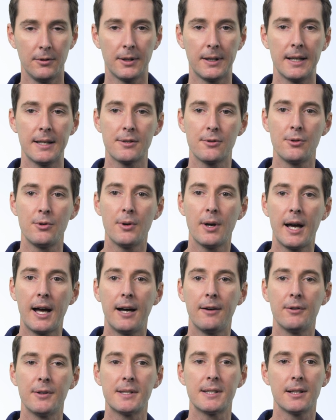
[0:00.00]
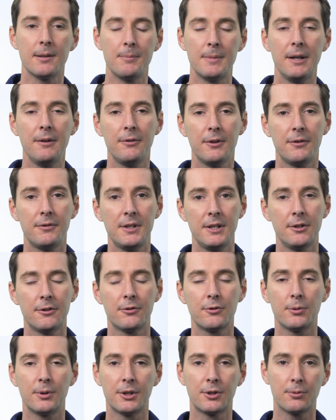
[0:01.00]
Okay, so you have until May 15 of
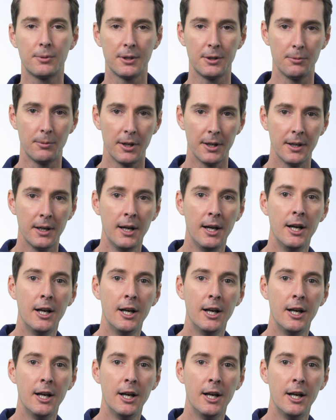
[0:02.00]
2021